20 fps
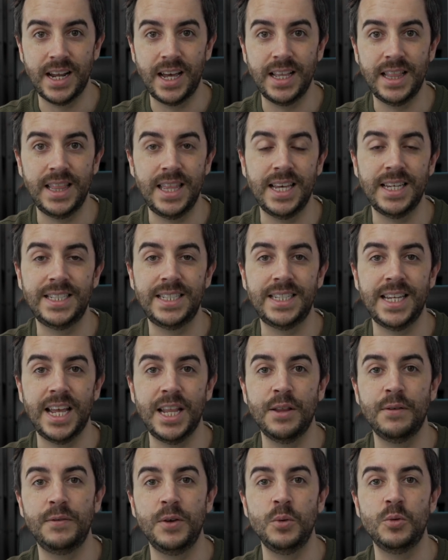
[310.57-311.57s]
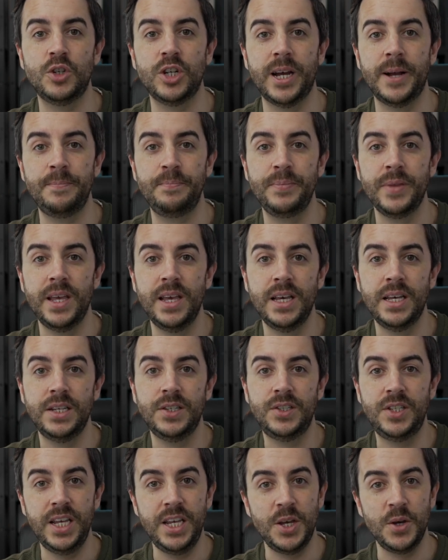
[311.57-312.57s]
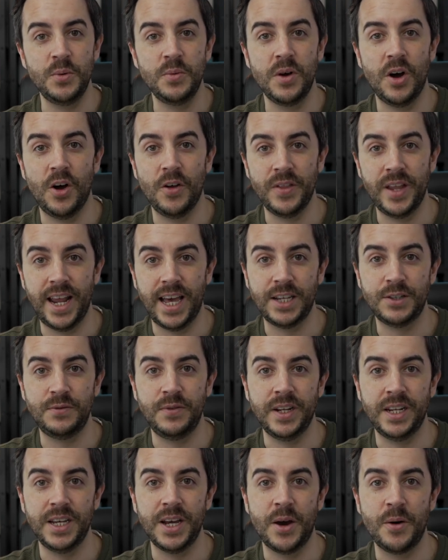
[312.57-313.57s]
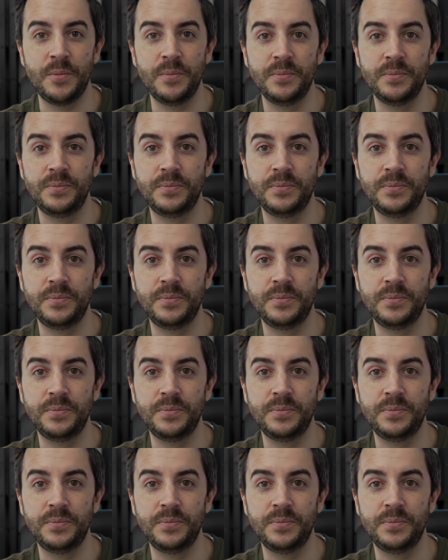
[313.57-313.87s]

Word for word: like this in the future. See you on the next video.